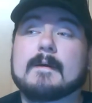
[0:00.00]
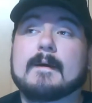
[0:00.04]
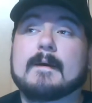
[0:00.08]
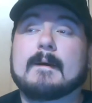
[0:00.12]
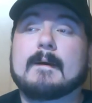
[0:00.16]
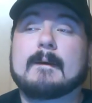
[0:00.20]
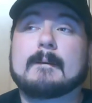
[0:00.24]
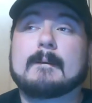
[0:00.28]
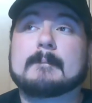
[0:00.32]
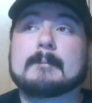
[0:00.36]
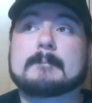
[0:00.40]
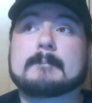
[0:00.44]

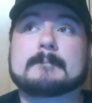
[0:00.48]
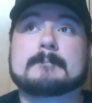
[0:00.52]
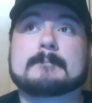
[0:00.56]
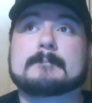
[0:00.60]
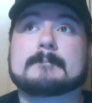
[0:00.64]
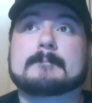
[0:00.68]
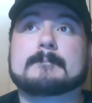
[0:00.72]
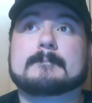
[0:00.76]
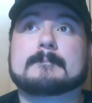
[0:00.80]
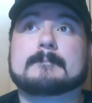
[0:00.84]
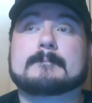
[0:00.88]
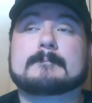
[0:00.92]

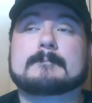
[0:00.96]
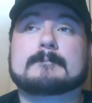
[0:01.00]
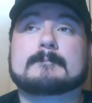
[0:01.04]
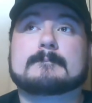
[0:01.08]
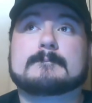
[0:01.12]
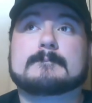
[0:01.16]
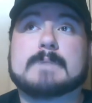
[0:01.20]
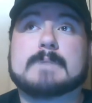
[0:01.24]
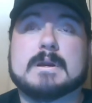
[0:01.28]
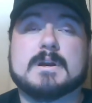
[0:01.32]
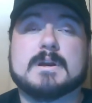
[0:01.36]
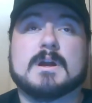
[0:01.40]

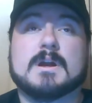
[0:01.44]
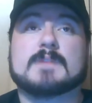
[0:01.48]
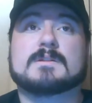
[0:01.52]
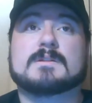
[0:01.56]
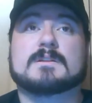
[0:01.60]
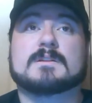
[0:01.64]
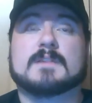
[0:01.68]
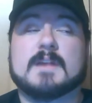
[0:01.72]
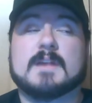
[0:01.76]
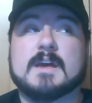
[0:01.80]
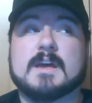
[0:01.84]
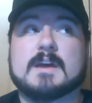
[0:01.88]
But
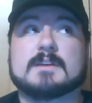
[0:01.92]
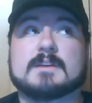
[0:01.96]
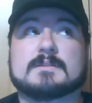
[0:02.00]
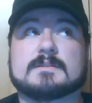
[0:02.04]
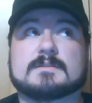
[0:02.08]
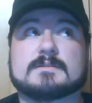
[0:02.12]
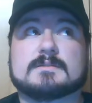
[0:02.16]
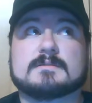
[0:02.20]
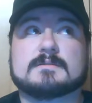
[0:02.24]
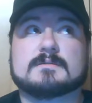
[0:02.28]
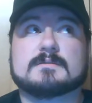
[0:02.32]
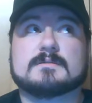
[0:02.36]

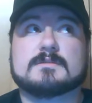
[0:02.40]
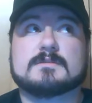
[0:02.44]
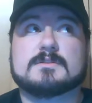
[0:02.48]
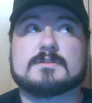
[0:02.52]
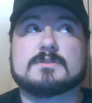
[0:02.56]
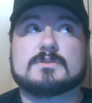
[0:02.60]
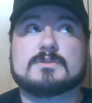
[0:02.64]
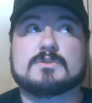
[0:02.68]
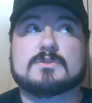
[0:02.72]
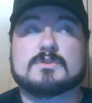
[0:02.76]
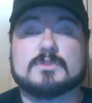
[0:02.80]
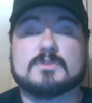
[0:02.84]
nonetheless,
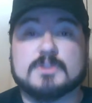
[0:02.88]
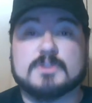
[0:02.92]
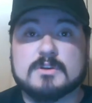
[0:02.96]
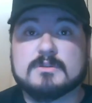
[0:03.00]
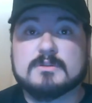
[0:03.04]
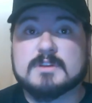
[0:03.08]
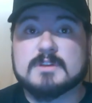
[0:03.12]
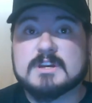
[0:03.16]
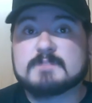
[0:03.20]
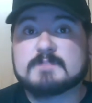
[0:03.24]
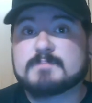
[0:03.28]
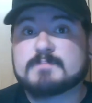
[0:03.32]
you
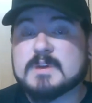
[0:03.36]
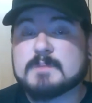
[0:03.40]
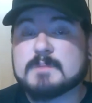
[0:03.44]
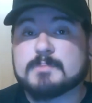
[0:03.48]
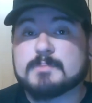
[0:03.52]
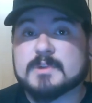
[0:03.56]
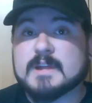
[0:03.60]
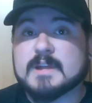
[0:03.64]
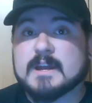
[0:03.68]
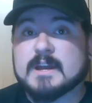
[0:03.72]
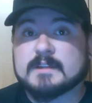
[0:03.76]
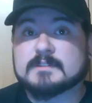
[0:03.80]
do need
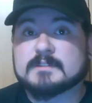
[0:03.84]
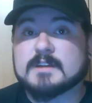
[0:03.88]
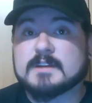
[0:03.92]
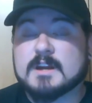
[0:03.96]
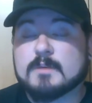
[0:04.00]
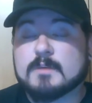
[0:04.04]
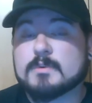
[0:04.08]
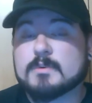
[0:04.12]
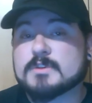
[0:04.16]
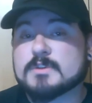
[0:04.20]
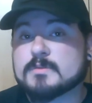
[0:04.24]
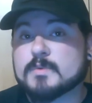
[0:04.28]
people out
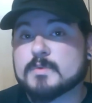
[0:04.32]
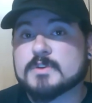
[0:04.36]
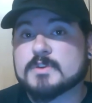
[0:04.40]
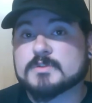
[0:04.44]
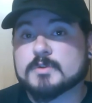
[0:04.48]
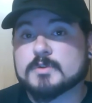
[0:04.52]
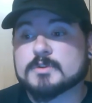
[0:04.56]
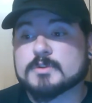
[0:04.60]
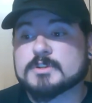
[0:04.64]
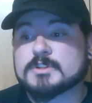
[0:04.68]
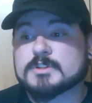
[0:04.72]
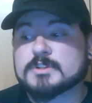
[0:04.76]
there with the
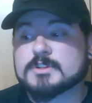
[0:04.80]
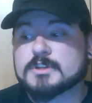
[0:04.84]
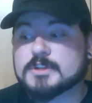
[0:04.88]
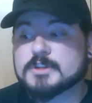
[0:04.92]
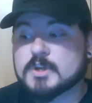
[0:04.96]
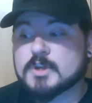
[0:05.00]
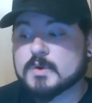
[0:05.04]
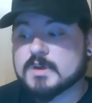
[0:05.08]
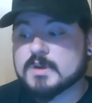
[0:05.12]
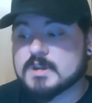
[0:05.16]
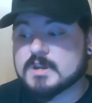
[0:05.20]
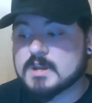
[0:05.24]
resources to
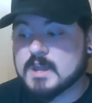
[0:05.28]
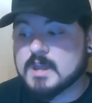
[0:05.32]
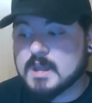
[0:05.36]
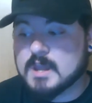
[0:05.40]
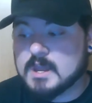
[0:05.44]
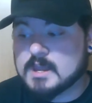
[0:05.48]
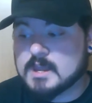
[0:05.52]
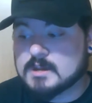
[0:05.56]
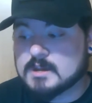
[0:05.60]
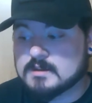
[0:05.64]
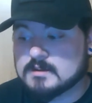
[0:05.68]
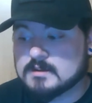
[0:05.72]
do it.
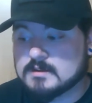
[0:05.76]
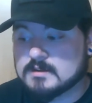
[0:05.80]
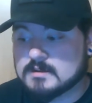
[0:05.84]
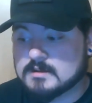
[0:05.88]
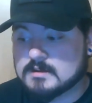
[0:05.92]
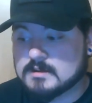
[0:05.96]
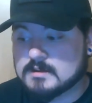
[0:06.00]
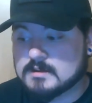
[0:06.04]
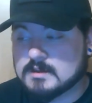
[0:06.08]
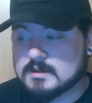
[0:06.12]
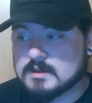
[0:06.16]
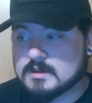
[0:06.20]
And
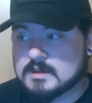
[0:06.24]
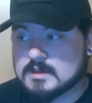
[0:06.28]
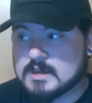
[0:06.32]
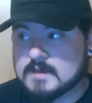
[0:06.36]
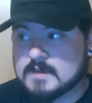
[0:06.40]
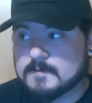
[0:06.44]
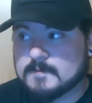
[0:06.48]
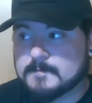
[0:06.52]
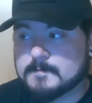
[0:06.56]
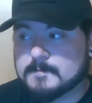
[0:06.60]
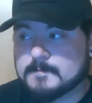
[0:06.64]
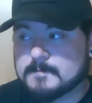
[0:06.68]

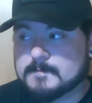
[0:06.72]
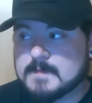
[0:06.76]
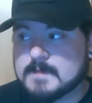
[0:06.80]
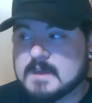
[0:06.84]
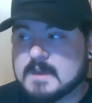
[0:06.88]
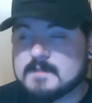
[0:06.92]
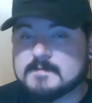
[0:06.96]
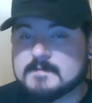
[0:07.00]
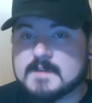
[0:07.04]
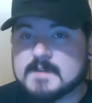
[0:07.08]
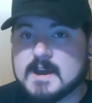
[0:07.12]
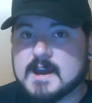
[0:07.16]
if
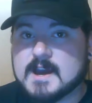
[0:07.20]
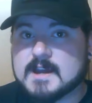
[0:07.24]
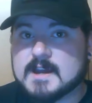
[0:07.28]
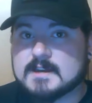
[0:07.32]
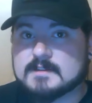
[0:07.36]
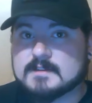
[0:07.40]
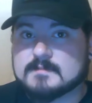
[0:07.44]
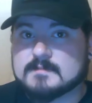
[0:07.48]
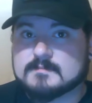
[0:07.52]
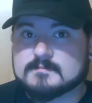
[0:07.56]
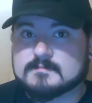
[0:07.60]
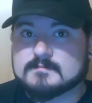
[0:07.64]
they've
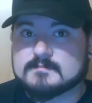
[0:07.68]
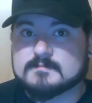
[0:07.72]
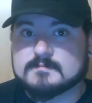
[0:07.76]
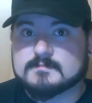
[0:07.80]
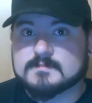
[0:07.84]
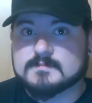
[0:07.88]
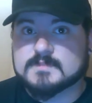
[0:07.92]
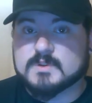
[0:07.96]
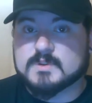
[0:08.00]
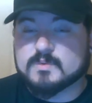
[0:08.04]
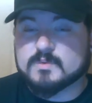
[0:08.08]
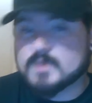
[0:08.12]
got
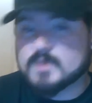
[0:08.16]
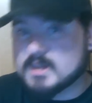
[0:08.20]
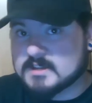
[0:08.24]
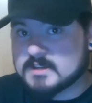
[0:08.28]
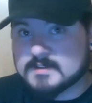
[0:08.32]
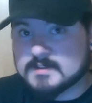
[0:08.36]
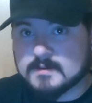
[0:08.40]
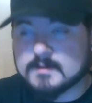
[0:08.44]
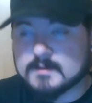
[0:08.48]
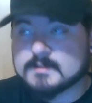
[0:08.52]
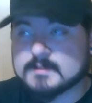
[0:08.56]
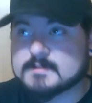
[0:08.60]
the
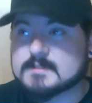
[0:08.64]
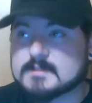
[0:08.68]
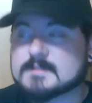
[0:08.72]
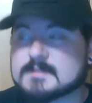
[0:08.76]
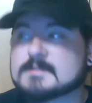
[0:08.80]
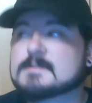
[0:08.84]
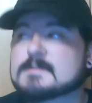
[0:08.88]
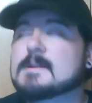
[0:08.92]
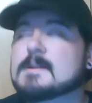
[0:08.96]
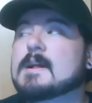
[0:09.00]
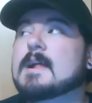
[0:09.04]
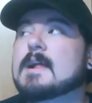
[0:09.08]

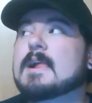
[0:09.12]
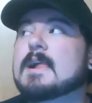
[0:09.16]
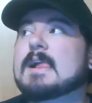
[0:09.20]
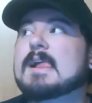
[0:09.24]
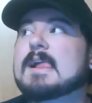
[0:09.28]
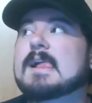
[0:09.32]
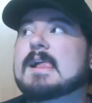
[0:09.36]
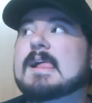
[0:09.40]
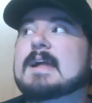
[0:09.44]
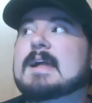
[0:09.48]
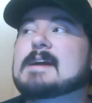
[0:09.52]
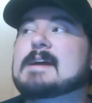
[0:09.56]
resources,
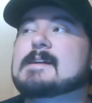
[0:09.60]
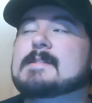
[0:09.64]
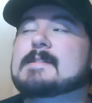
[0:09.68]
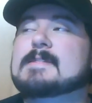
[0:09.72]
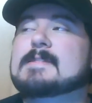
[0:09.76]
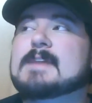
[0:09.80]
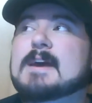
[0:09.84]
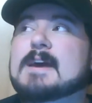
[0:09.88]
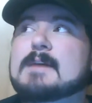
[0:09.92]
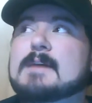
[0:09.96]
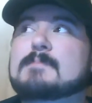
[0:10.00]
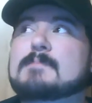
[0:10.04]

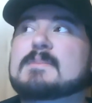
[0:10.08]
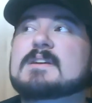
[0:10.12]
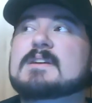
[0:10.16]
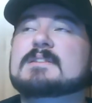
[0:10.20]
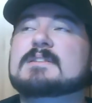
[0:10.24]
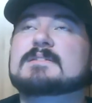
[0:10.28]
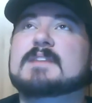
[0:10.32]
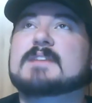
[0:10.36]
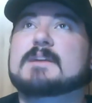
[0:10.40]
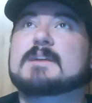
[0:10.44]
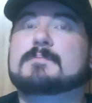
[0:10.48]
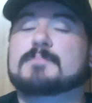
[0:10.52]
that
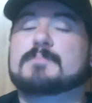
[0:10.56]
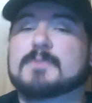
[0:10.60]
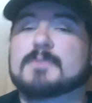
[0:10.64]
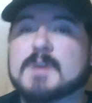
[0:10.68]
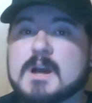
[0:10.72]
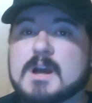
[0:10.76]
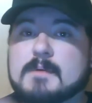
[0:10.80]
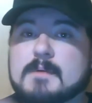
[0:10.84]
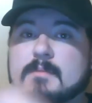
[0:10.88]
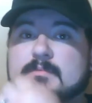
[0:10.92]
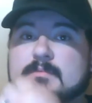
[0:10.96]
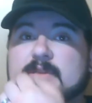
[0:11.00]
means they
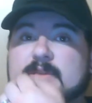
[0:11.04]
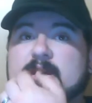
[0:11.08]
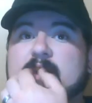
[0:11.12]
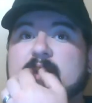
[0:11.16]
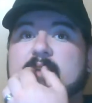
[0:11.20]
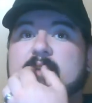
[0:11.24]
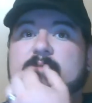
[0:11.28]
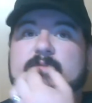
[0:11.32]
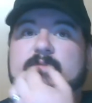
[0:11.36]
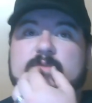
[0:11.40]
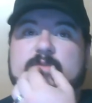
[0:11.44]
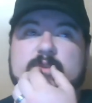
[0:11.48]
probably
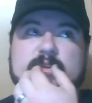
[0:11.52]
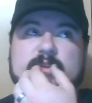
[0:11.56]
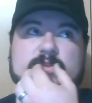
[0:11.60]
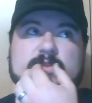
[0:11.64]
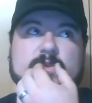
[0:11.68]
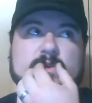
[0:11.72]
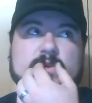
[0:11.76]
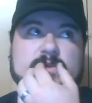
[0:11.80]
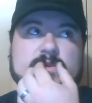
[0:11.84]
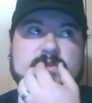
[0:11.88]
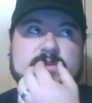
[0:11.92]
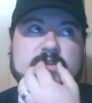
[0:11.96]
have the
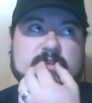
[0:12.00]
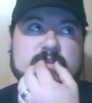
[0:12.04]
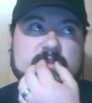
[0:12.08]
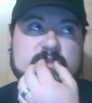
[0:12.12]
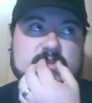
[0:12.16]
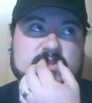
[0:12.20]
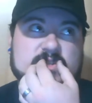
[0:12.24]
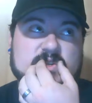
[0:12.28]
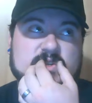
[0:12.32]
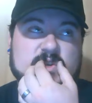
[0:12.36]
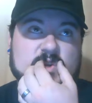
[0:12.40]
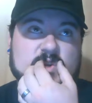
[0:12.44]

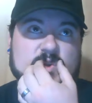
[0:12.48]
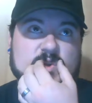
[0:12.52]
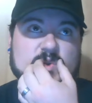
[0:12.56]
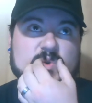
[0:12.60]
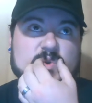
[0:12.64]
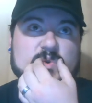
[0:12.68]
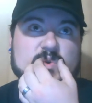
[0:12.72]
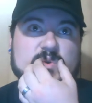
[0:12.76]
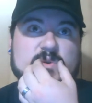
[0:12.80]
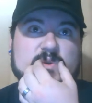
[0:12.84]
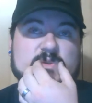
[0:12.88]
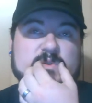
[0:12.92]
resources
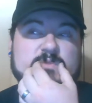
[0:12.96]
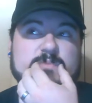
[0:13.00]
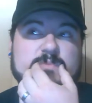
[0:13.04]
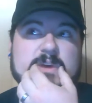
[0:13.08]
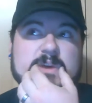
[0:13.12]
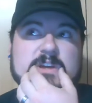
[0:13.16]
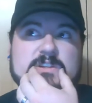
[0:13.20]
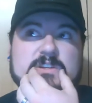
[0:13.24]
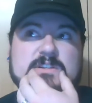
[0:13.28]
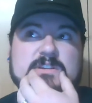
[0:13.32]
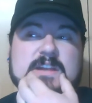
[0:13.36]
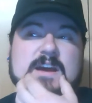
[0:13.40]
to,
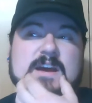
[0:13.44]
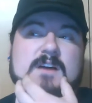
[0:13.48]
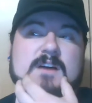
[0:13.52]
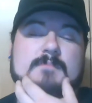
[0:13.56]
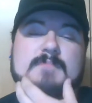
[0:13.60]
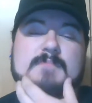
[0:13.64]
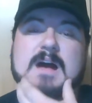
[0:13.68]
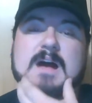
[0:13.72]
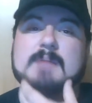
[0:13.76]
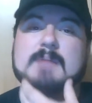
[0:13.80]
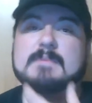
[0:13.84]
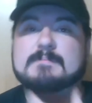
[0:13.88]
especially now,
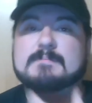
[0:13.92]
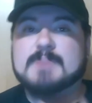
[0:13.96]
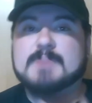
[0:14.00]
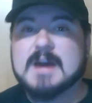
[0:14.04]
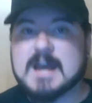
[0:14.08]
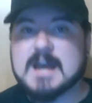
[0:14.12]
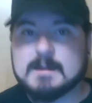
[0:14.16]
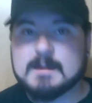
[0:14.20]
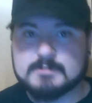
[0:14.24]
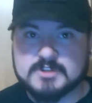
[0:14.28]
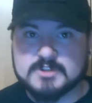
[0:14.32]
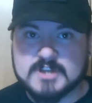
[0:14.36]
mom and
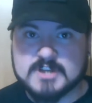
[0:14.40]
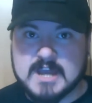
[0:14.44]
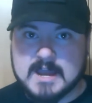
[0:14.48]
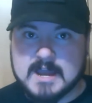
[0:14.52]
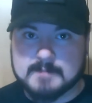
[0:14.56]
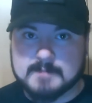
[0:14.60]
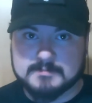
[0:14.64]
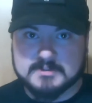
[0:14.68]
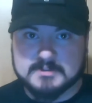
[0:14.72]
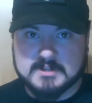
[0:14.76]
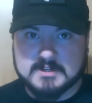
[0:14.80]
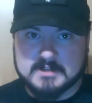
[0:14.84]
pop
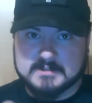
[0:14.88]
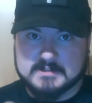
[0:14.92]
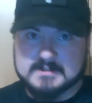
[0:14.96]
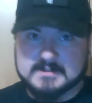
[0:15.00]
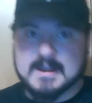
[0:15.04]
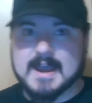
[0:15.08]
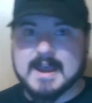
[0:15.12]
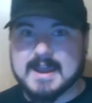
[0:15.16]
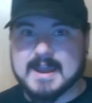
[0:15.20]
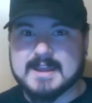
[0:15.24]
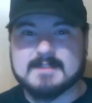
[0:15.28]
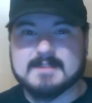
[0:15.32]
shops
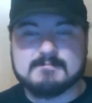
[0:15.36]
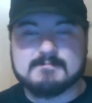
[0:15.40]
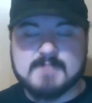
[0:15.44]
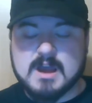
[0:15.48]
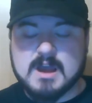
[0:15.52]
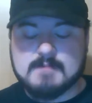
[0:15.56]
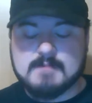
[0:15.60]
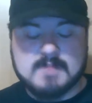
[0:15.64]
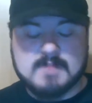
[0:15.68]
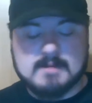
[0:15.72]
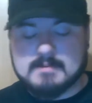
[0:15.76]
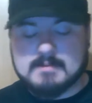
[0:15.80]
aside.
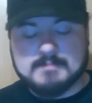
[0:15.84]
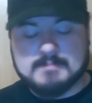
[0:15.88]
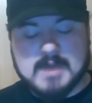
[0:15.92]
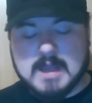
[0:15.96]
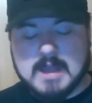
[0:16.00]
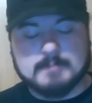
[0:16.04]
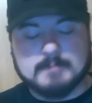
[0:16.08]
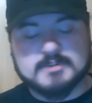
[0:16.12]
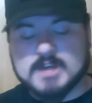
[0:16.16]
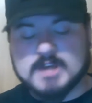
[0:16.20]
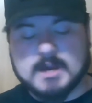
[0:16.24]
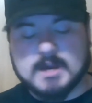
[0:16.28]
Mom and
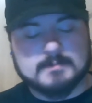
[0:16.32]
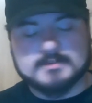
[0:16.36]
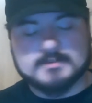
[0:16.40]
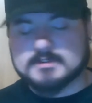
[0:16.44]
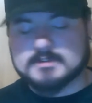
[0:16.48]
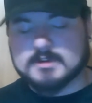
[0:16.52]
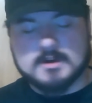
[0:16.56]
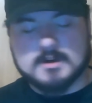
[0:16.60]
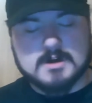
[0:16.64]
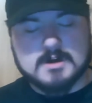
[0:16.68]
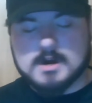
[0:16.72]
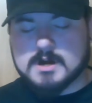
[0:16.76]
pop
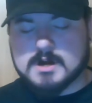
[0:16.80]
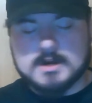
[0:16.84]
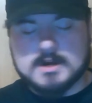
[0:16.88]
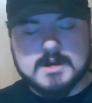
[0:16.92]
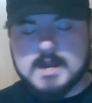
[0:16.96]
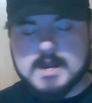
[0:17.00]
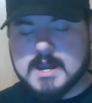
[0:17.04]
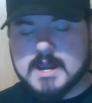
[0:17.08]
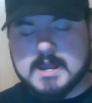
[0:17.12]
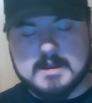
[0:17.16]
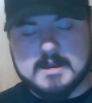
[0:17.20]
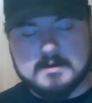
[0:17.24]
shops are
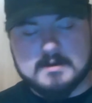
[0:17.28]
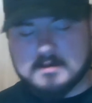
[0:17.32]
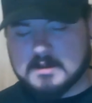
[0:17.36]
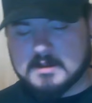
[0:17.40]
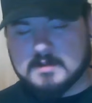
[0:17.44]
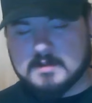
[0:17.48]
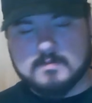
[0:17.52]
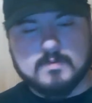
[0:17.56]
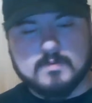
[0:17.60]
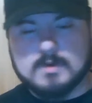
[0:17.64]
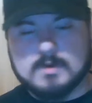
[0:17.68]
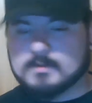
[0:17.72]
not
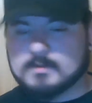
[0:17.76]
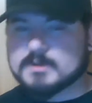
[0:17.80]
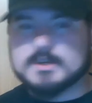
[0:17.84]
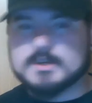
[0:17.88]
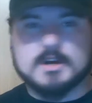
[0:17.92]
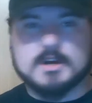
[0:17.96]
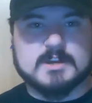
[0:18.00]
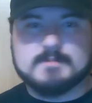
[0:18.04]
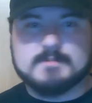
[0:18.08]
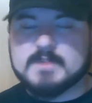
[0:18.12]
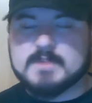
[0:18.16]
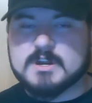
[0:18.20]
in what we're
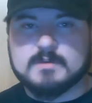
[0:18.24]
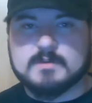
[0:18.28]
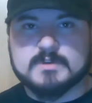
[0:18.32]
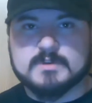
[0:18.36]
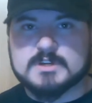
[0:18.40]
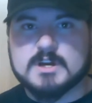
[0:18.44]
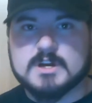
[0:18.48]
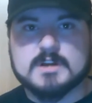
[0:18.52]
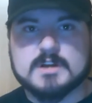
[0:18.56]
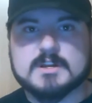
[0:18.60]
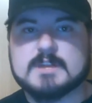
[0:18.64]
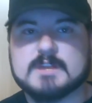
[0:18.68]
talking about here. We're
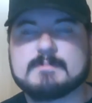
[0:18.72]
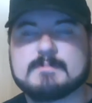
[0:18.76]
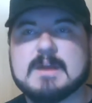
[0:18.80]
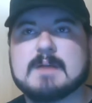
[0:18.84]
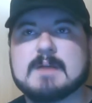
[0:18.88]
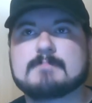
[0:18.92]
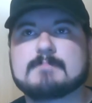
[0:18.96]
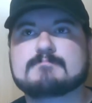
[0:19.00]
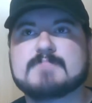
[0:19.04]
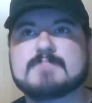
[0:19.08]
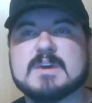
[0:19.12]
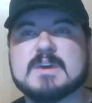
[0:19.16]
talking
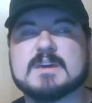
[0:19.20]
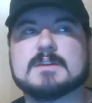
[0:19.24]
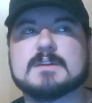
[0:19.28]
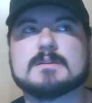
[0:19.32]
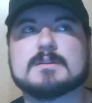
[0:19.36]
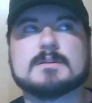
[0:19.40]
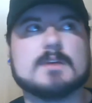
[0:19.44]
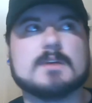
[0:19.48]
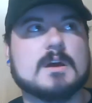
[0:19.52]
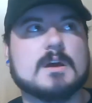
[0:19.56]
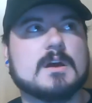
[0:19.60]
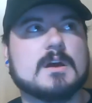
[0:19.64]
about big,